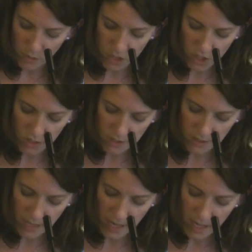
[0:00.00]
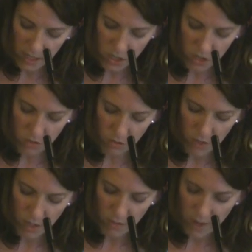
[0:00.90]
what she could say and
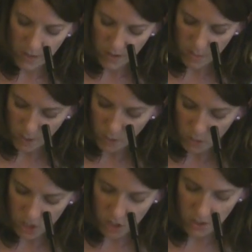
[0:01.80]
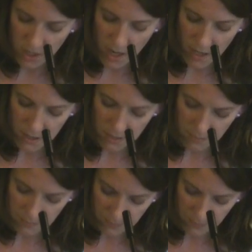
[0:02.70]
do rather than by what she could not.